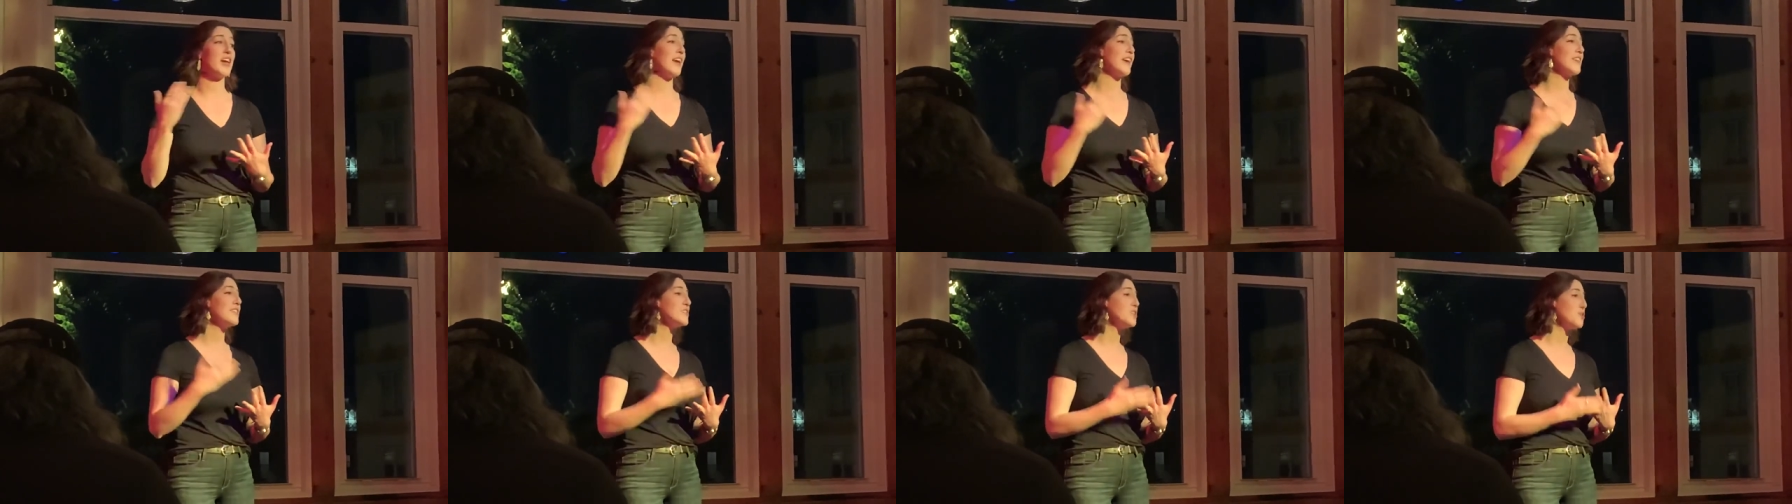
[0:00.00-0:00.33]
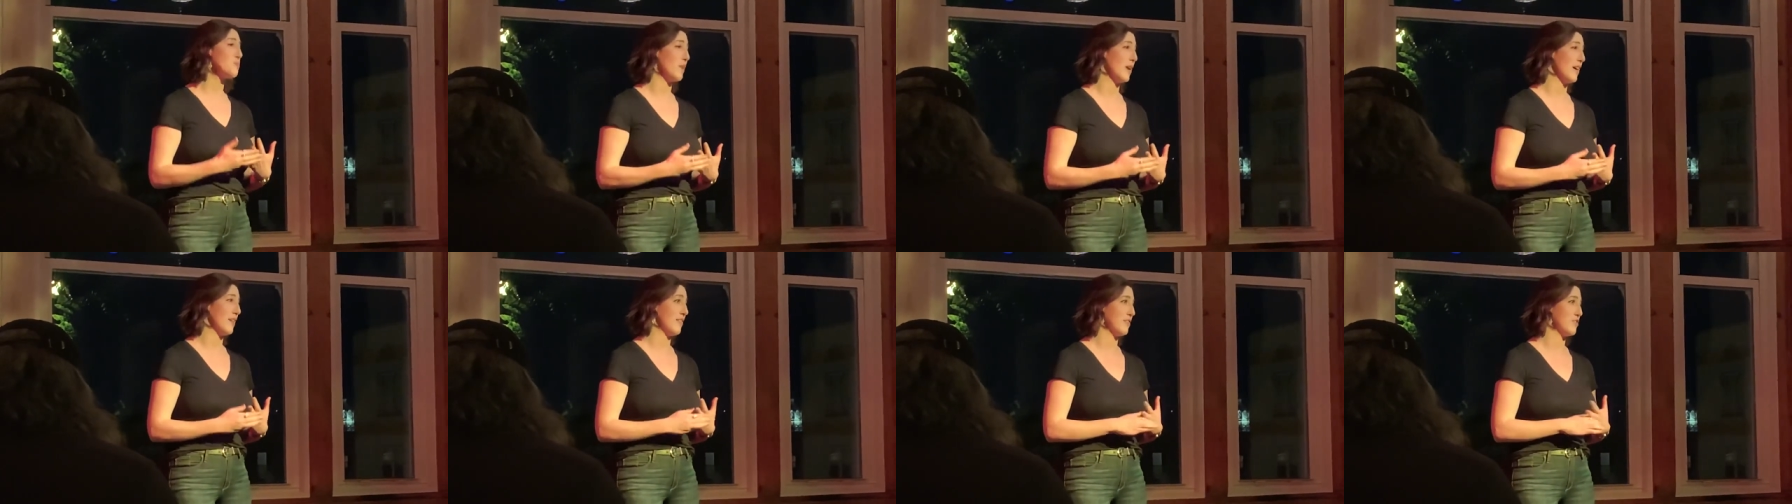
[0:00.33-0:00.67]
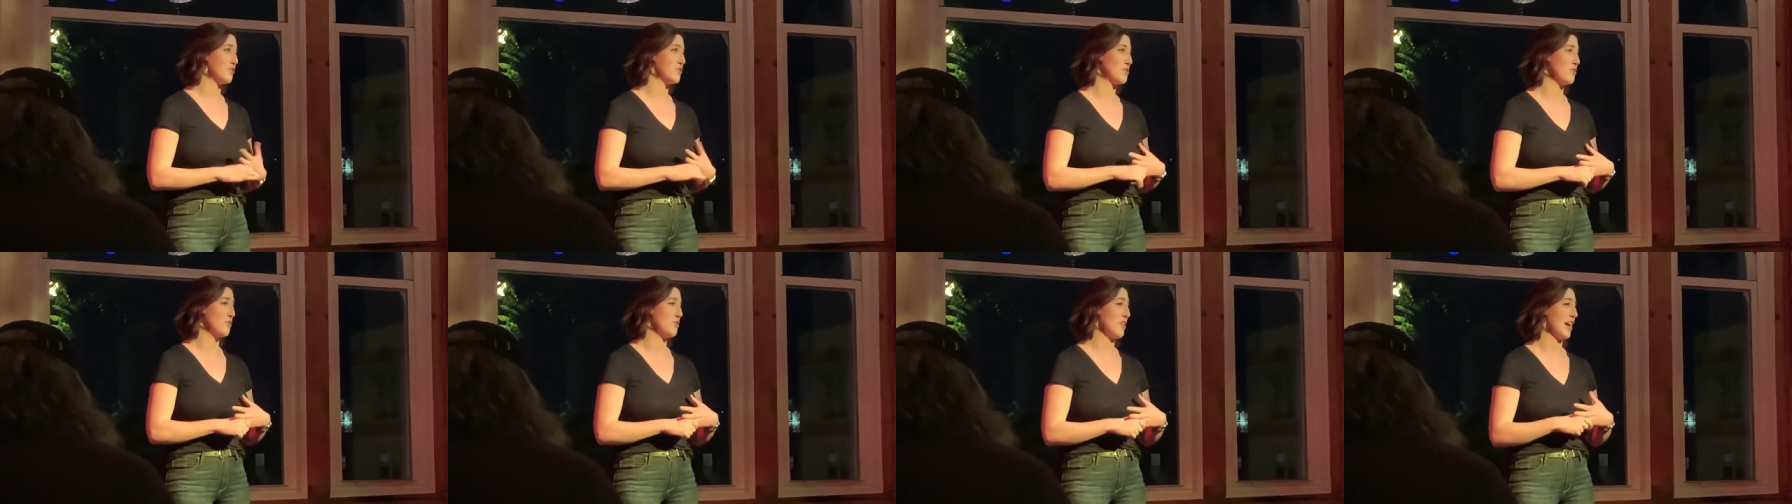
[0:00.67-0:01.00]
and
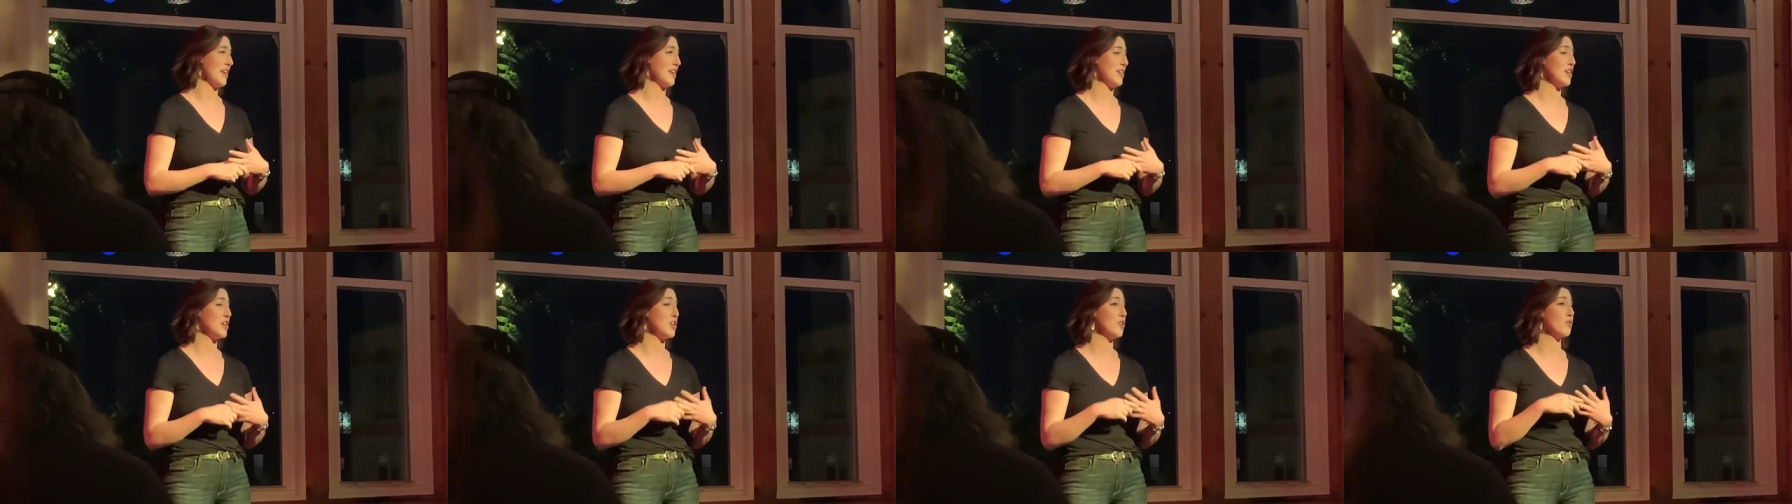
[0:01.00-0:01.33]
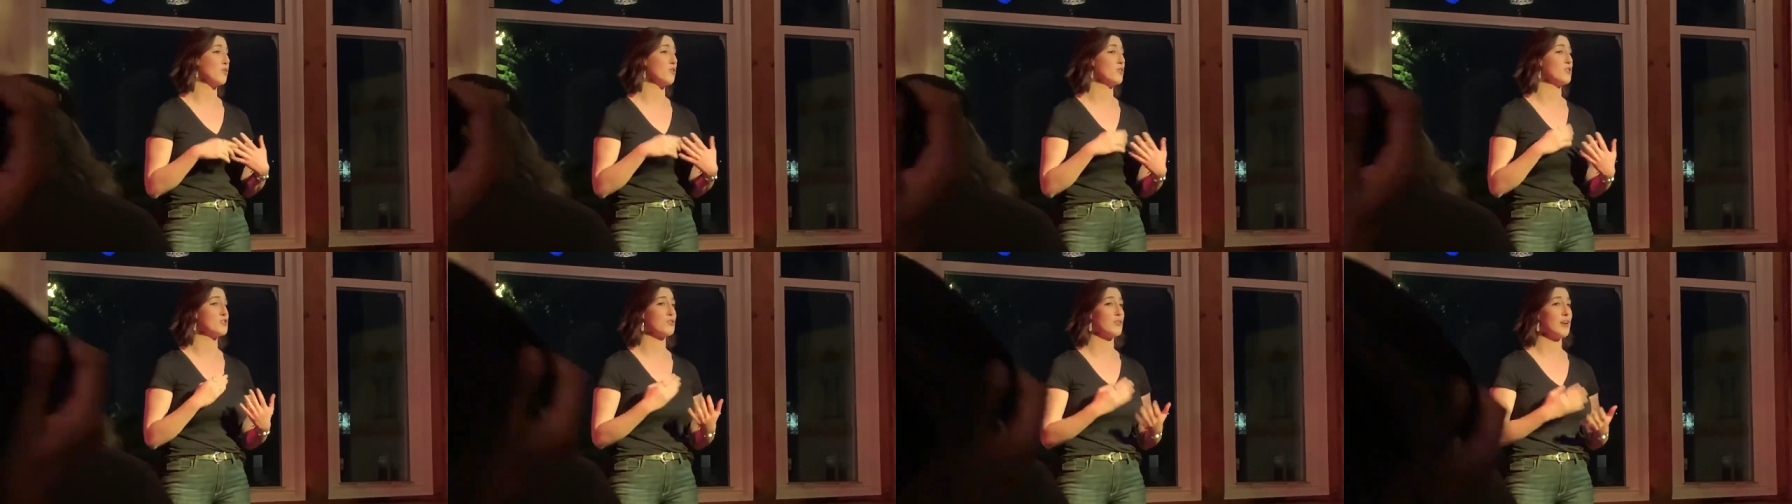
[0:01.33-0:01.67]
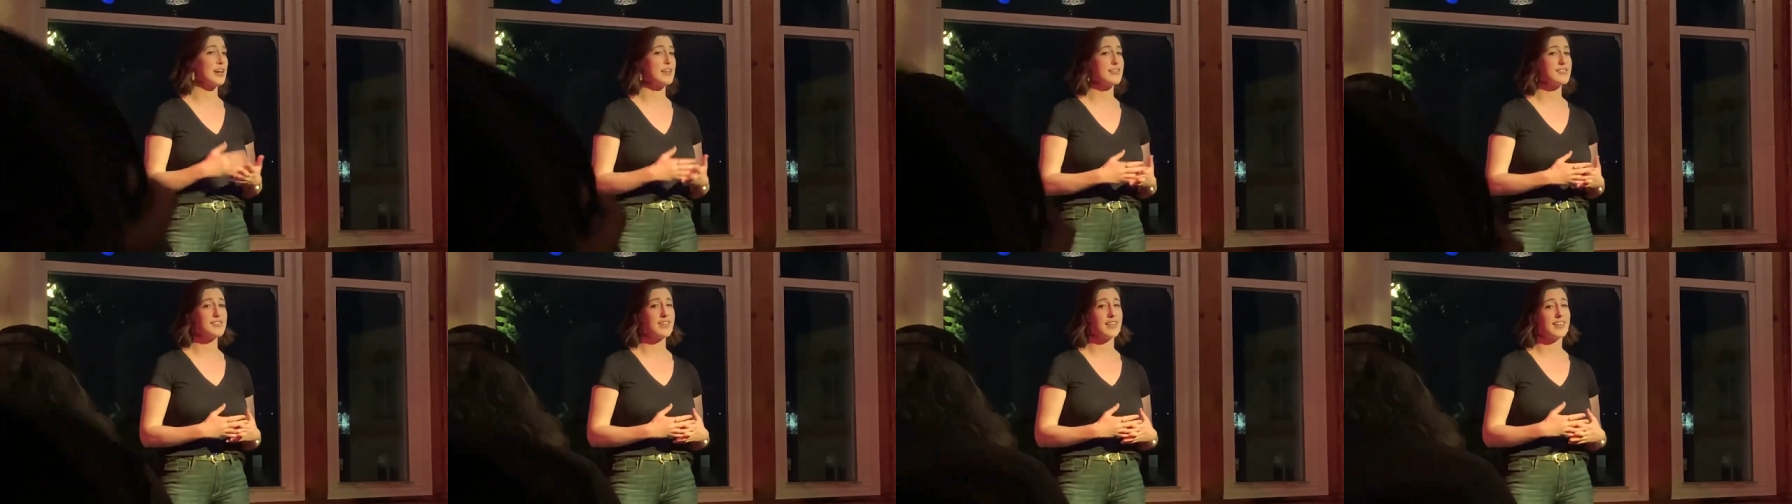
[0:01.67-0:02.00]
Spanish so that he could
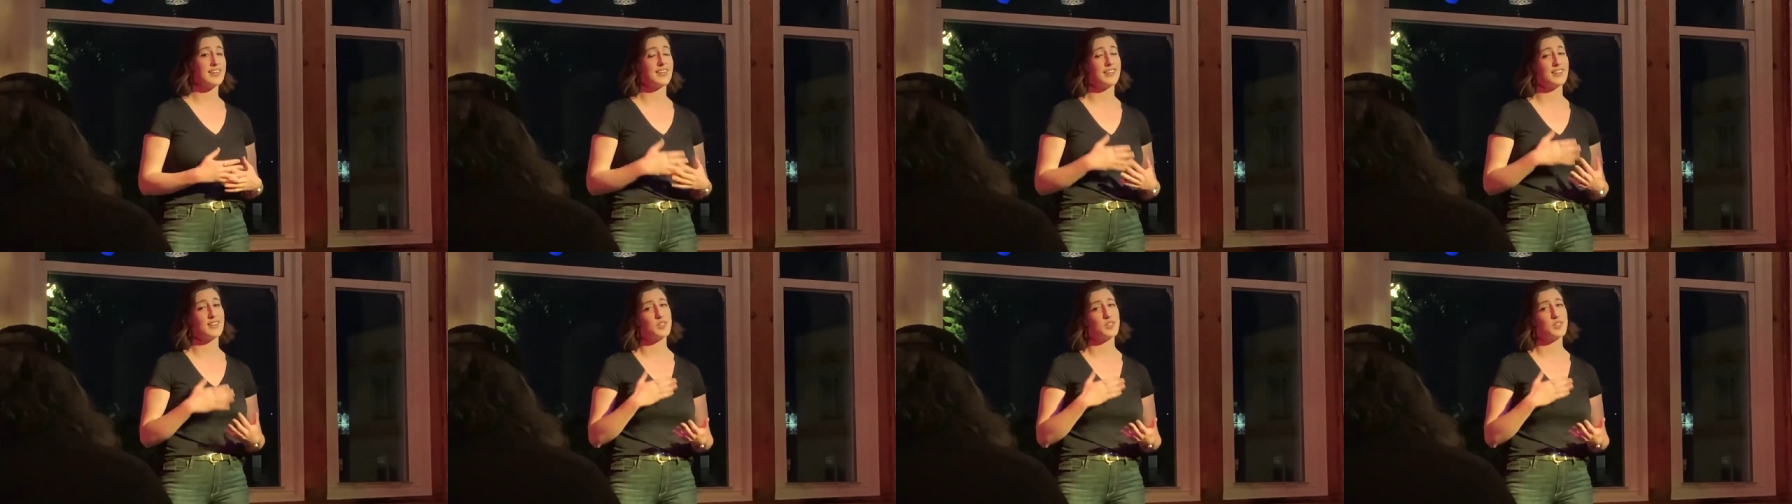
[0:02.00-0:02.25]
translate